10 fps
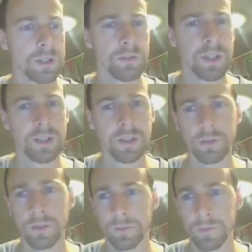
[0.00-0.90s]

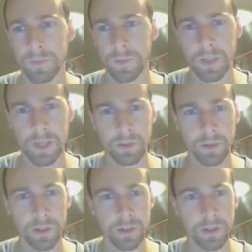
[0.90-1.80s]
threshold
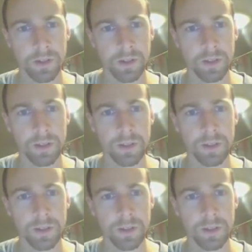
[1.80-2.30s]
and turn it into